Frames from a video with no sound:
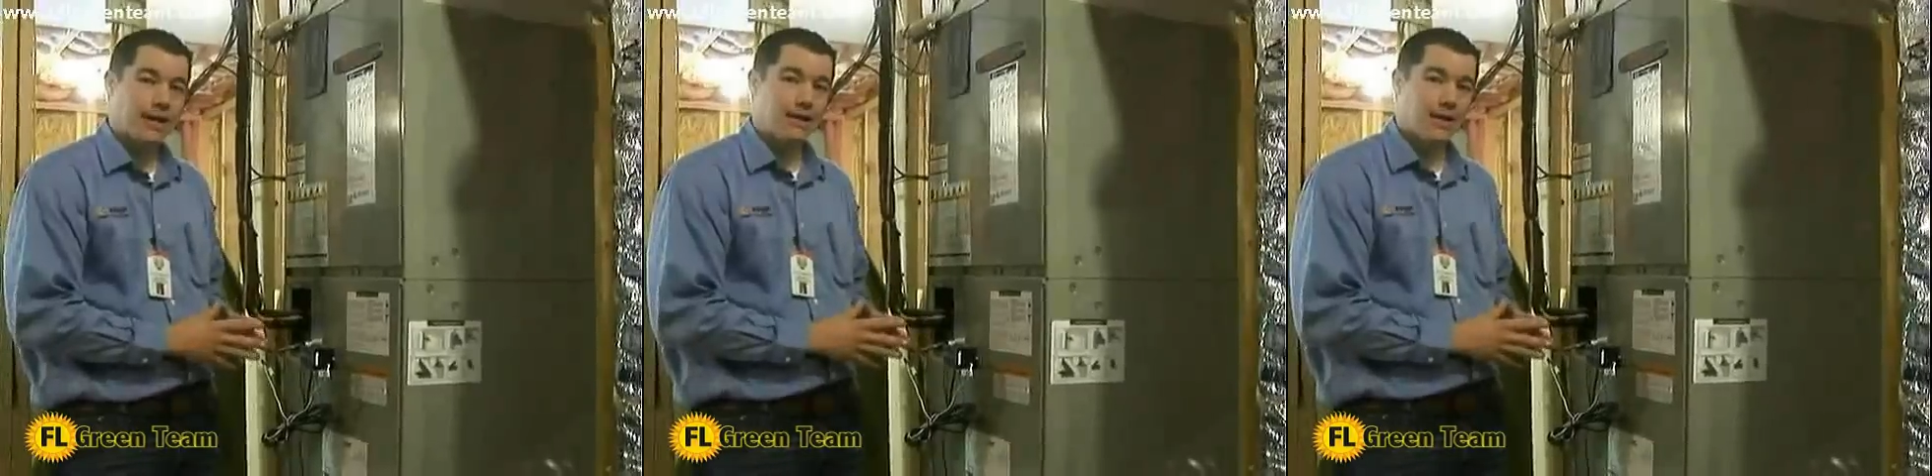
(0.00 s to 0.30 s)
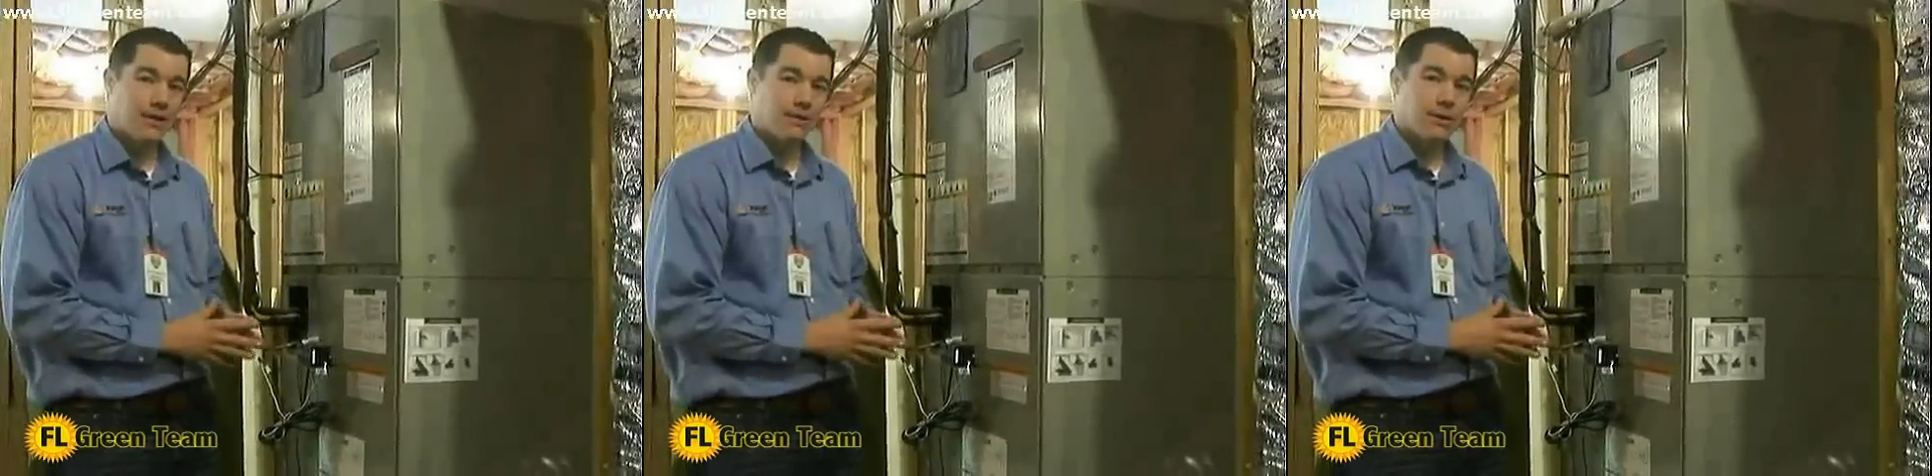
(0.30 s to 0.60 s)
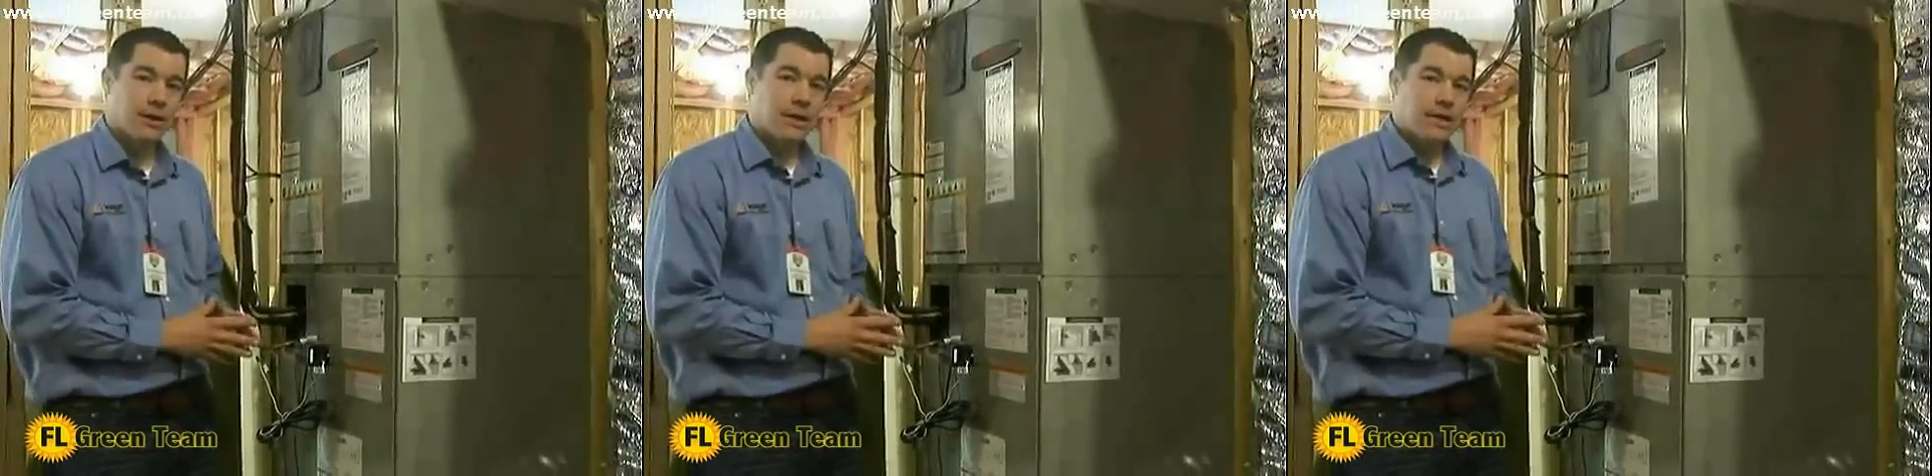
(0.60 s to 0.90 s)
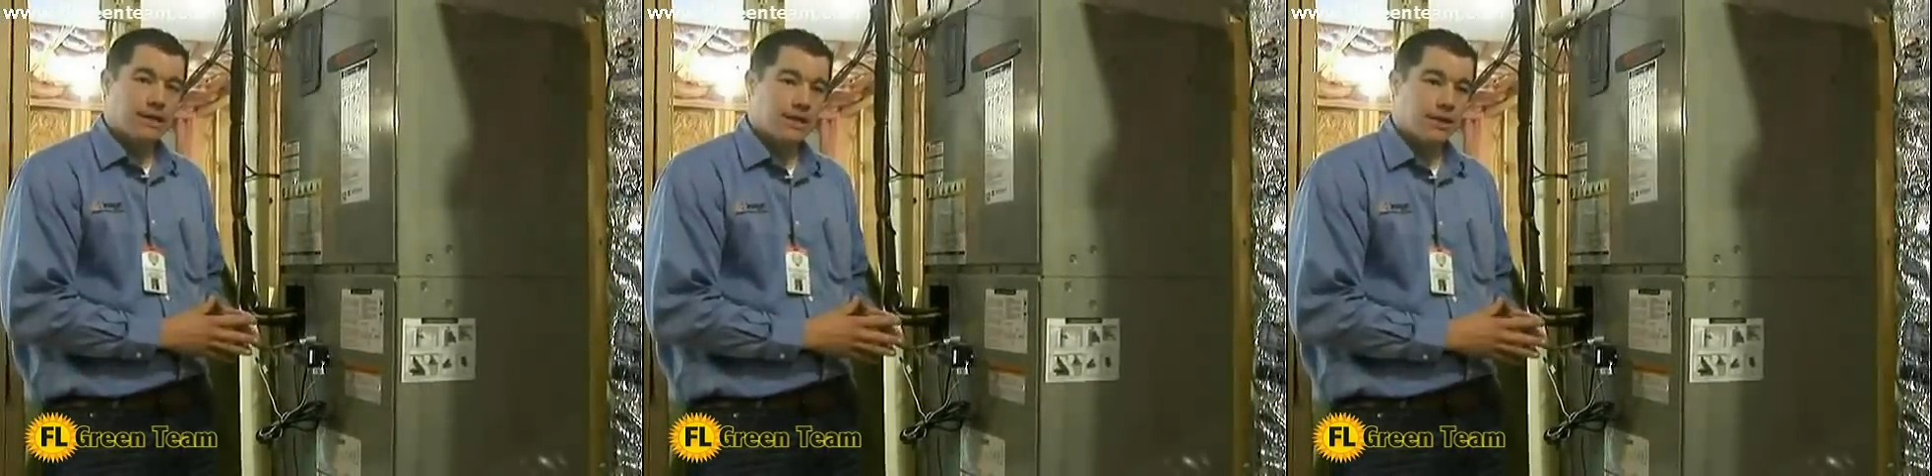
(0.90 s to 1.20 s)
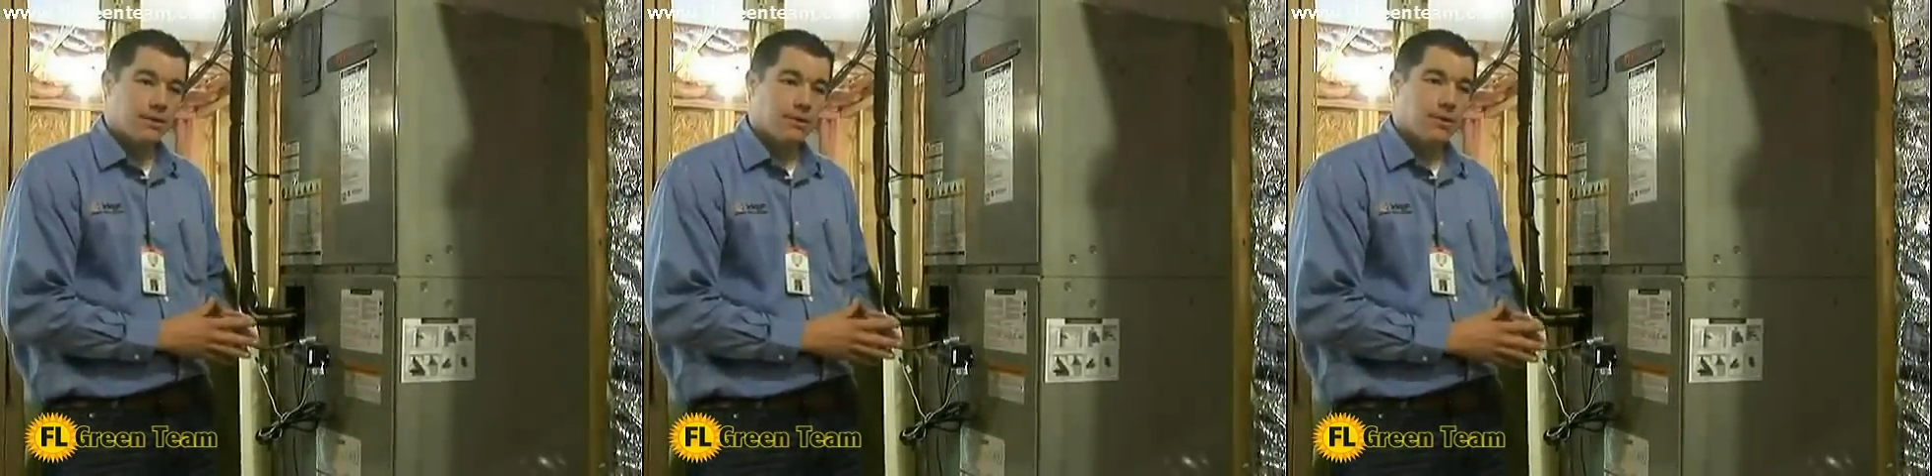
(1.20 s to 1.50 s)
we can do
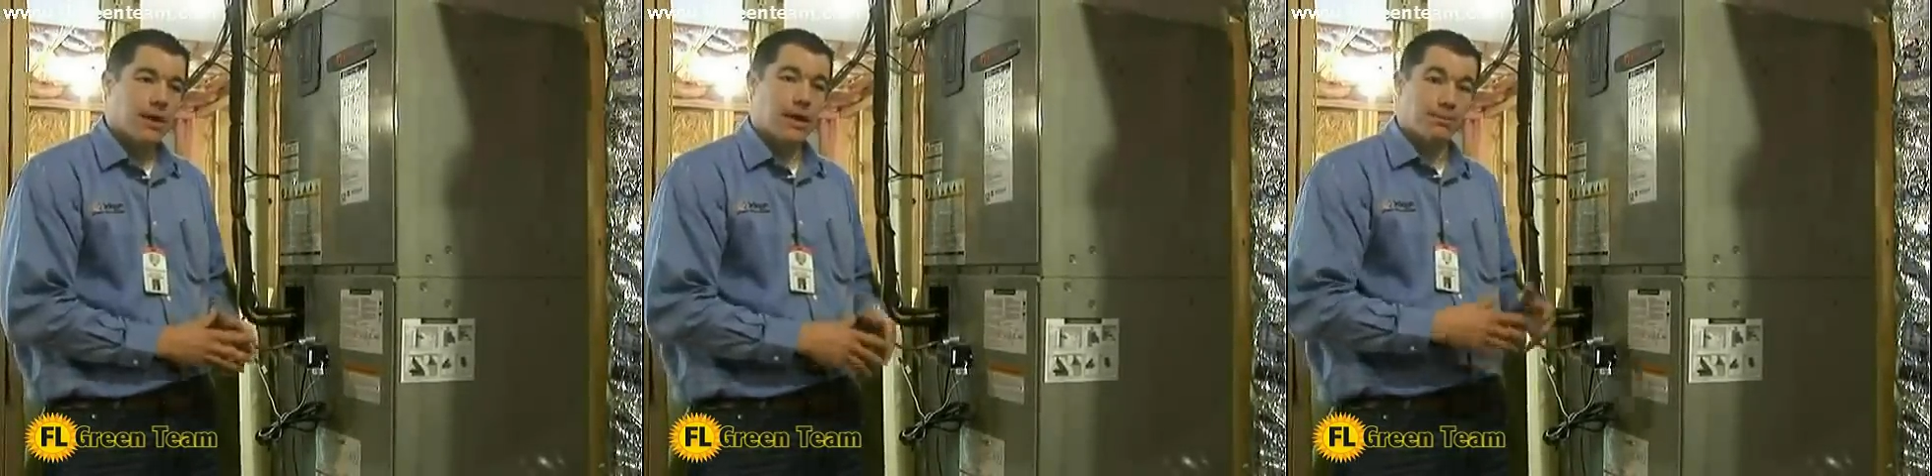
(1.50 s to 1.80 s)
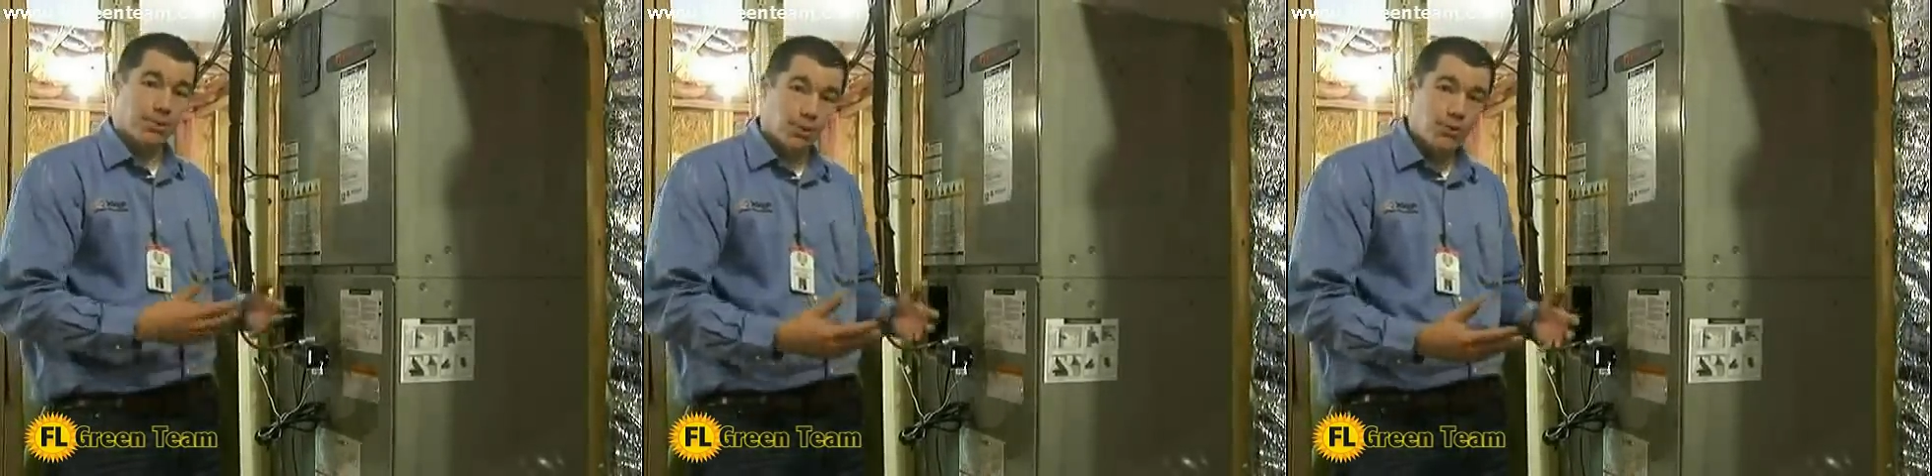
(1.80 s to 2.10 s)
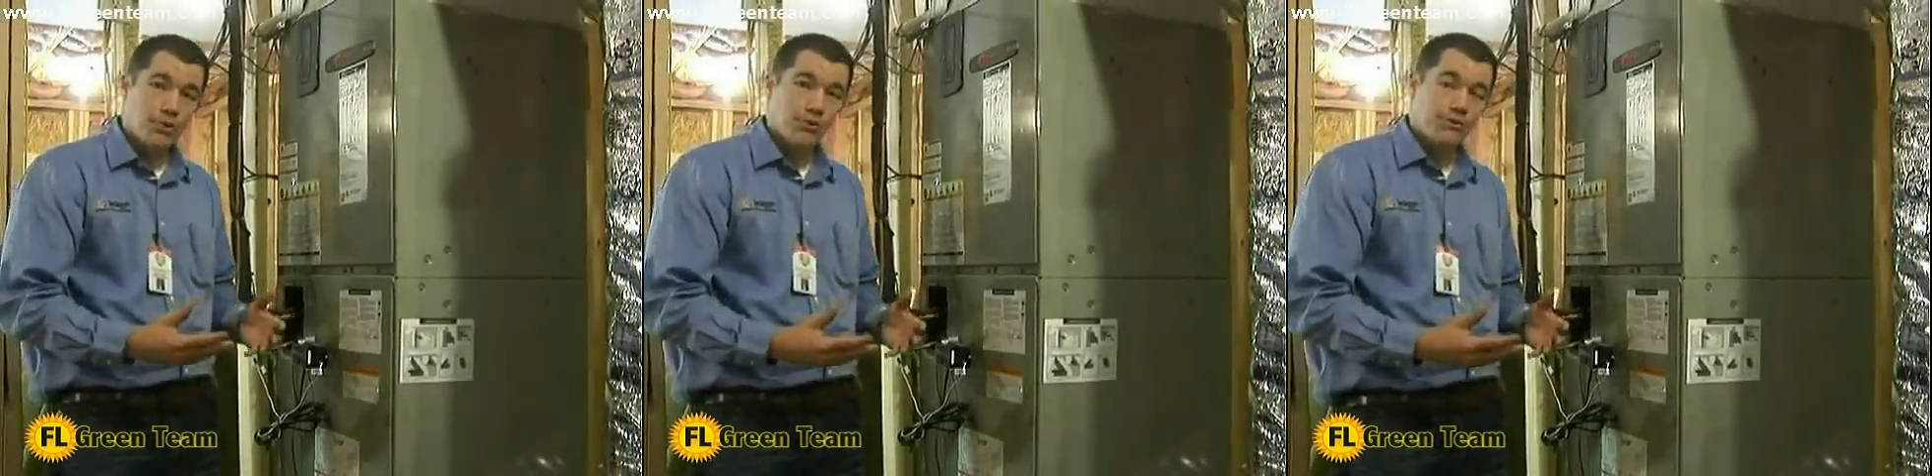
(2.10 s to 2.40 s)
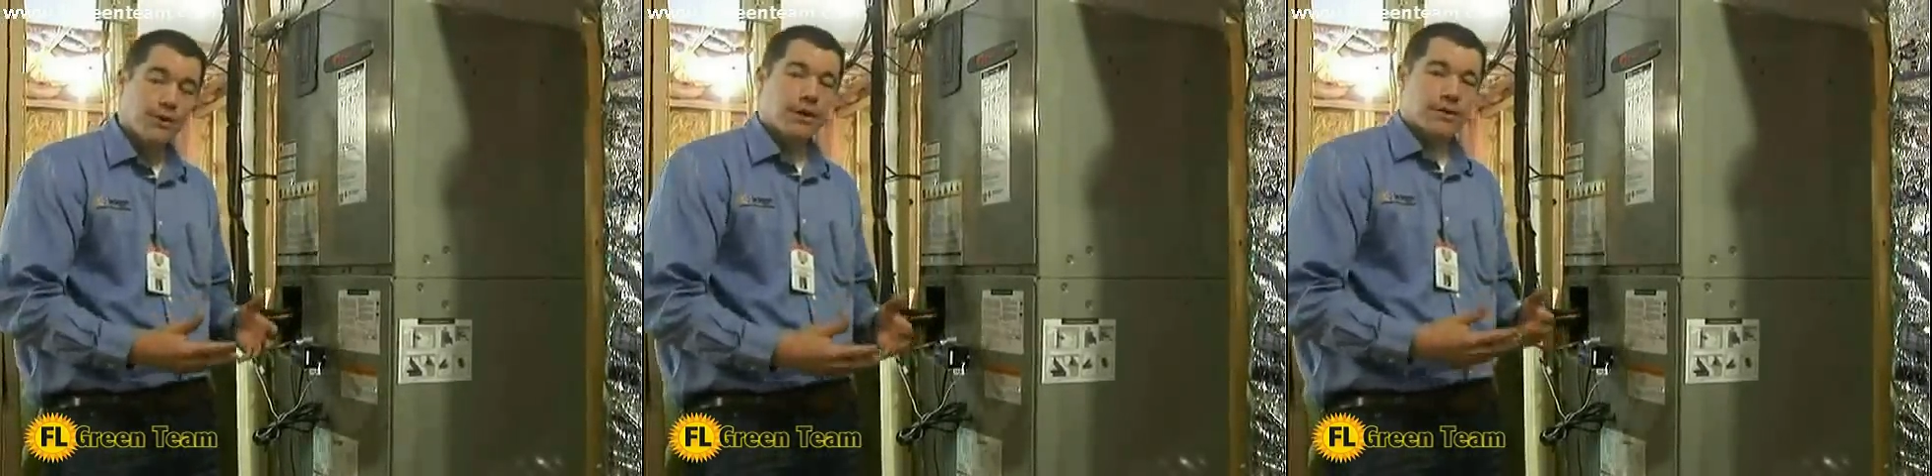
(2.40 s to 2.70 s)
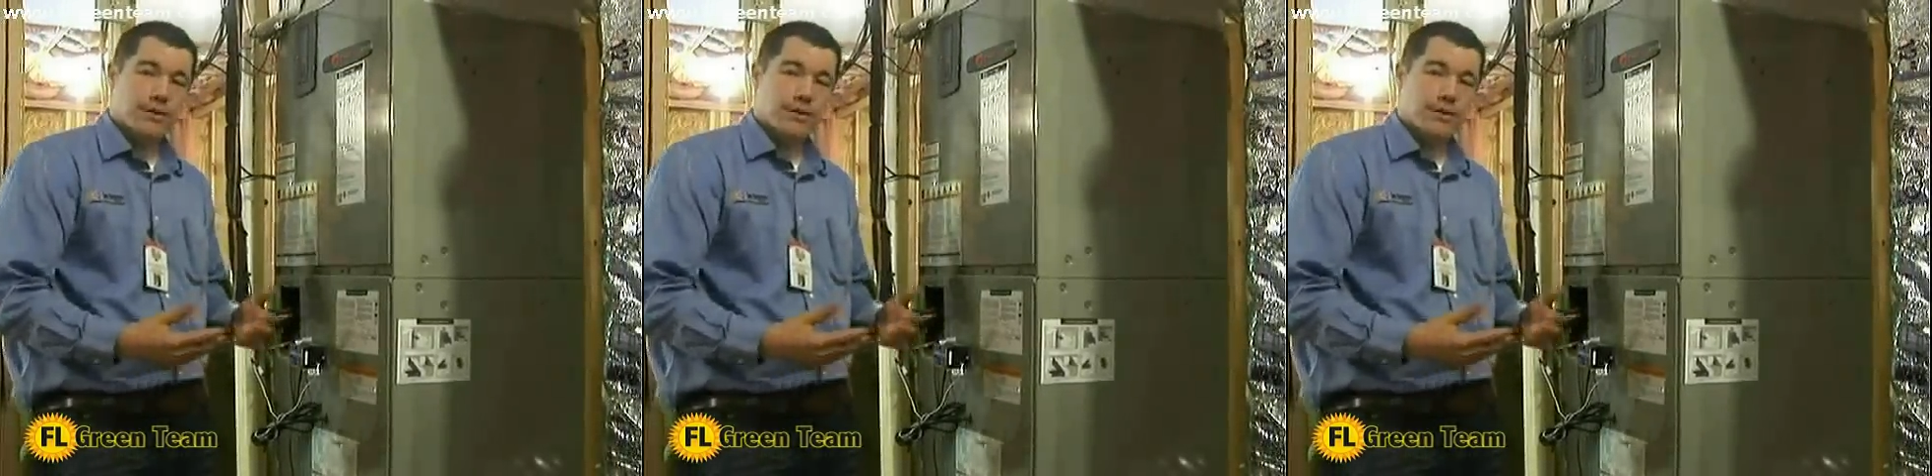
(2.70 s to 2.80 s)
to improve